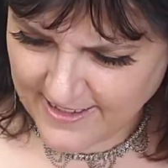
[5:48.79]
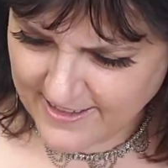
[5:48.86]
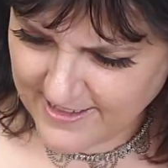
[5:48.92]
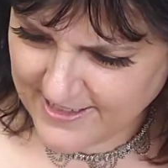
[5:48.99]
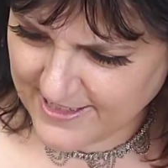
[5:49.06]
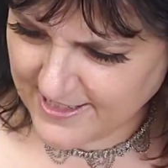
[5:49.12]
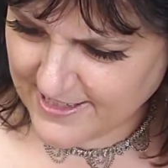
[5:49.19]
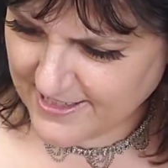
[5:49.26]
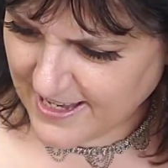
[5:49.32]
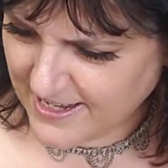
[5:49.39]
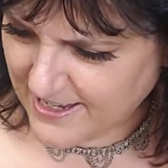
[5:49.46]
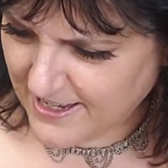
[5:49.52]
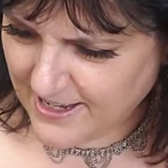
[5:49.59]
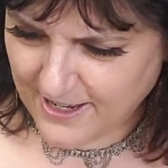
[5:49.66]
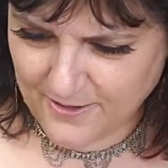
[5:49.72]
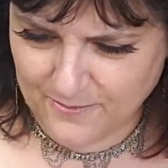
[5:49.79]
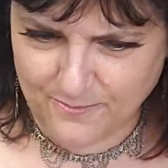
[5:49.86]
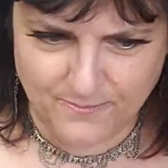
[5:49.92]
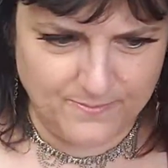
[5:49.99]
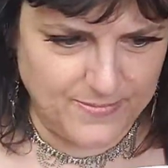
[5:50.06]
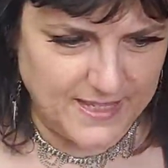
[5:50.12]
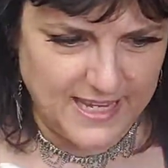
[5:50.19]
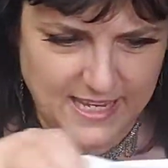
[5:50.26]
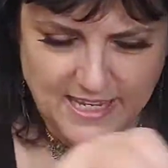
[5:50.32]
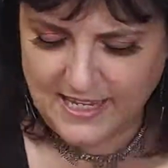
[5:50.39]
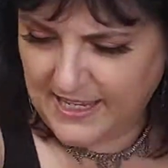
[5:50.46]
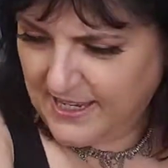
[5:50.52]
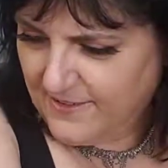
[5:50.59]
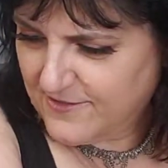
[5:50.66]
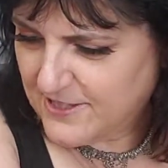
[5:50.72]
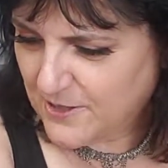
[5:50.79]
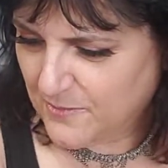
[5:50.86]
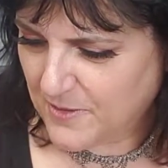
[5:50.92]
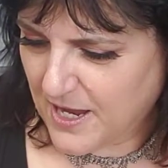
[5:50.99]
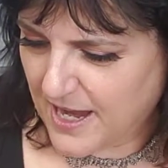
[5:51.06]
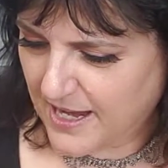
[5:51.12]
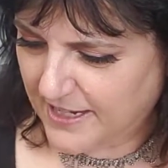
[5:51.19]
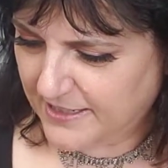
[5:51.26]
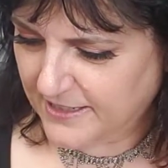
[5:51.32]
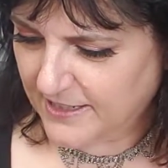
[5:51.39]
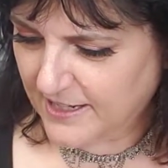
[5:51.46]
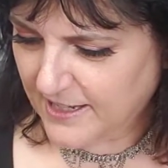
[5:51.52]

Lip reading: This looks like a blankie of some kind.